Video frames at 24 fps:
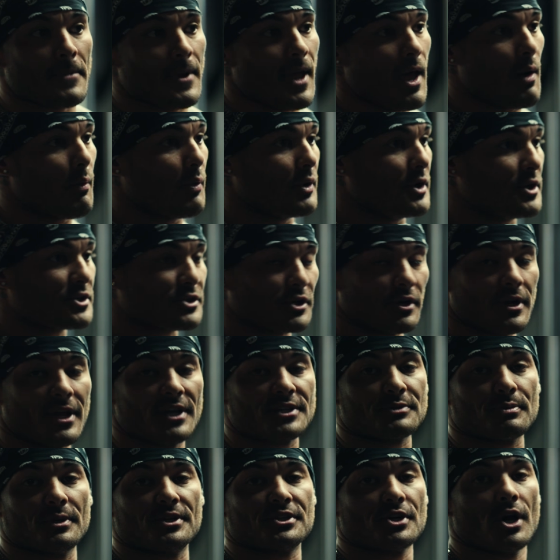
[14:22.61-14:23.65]
And when you turn
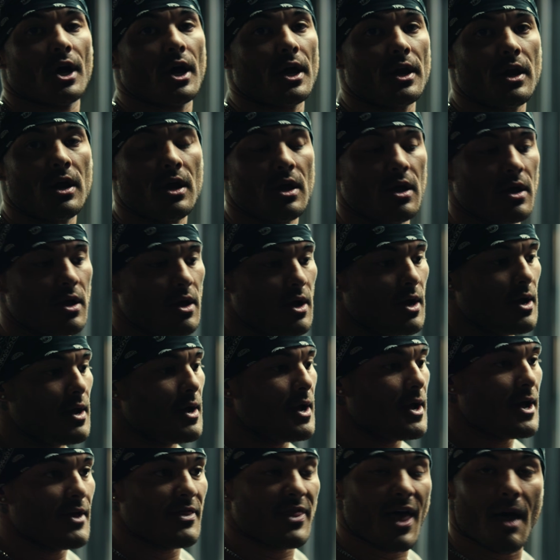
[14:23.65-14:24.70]
that switch on,
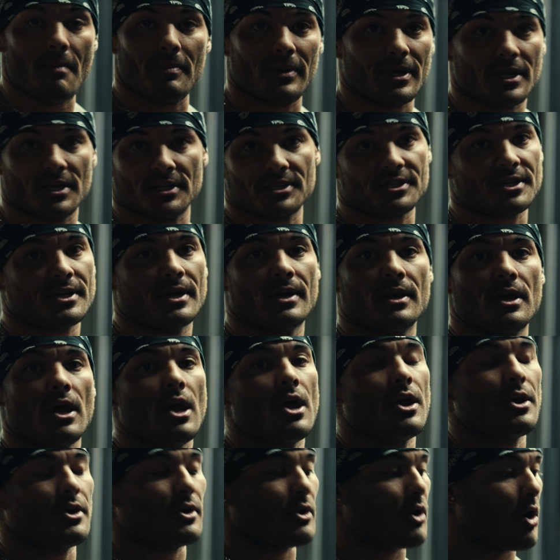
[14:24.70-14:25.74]
that means
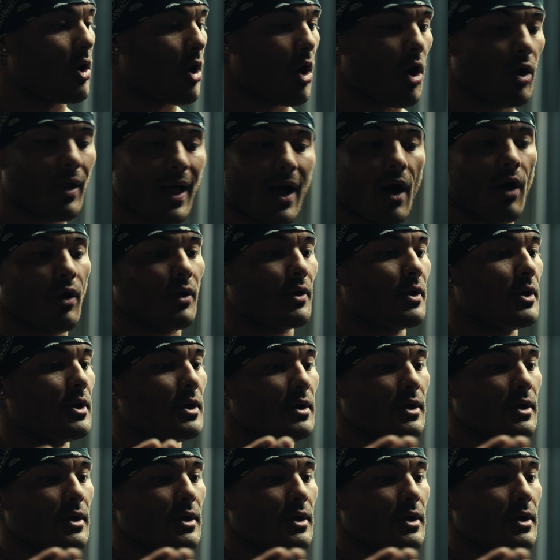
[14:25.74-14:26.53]
you're all out.